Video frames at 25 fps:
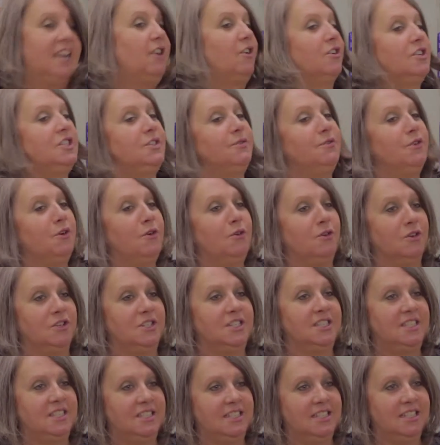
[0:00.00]
I got
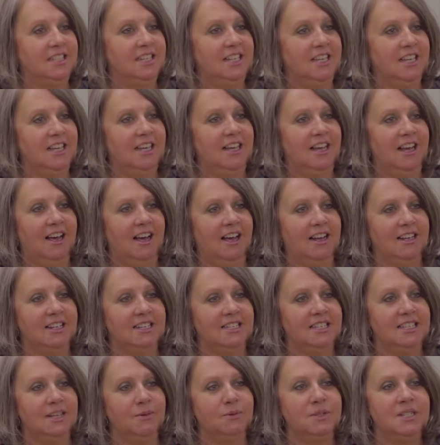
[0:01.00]
divorced.
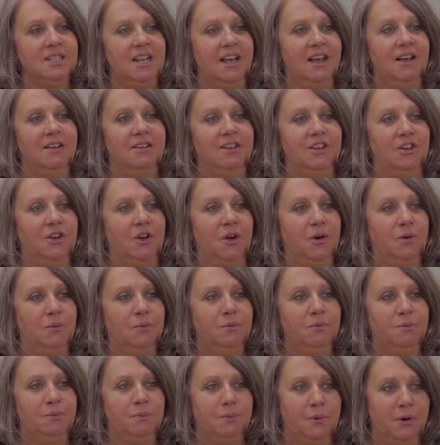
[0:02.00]
And I was
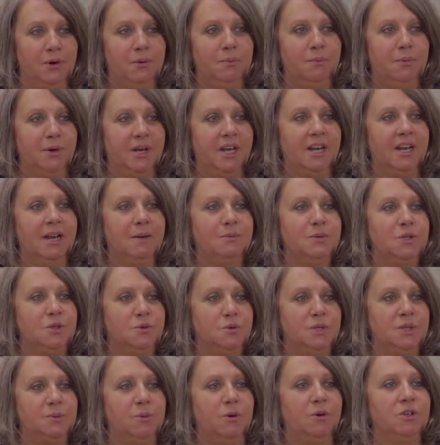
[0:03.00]
bringing up two
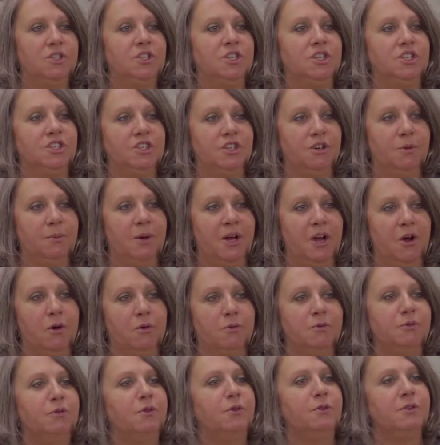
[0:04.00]
small children on my
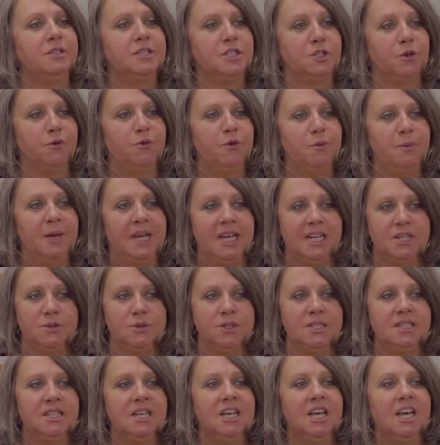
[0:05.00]
own. So for me,
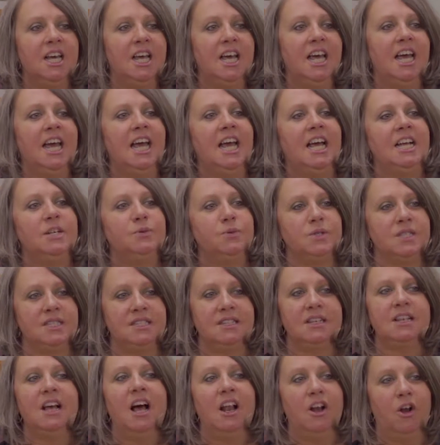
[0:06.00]
it was
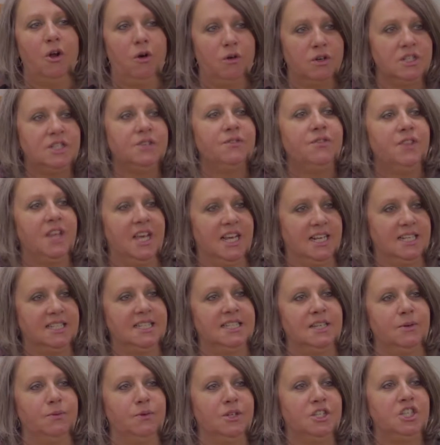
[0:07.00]
a lot of things
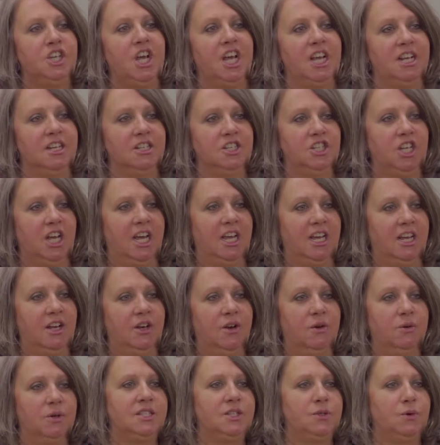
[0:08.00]
that were
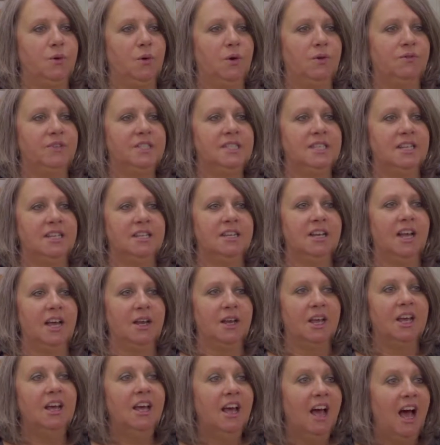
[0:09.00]
changing, So all of a
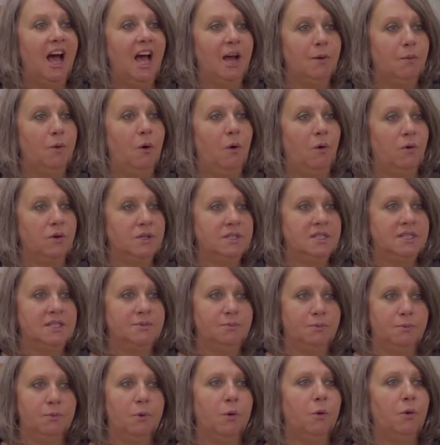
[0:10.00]
sudden, I was
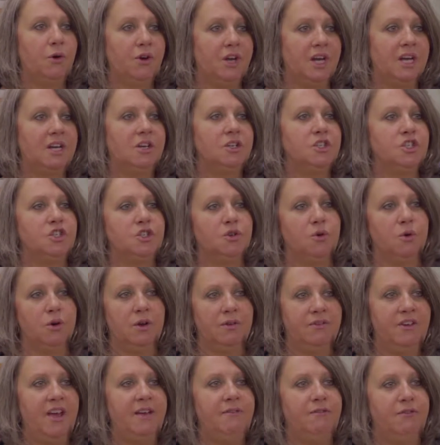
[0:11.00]
more in control
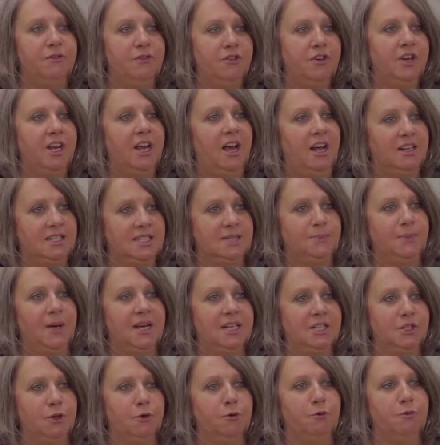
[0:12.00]
of every
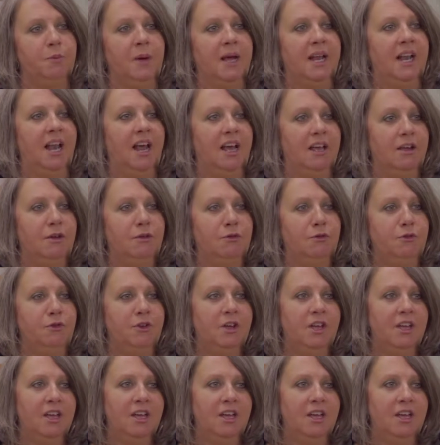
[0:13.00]
aspect of my life.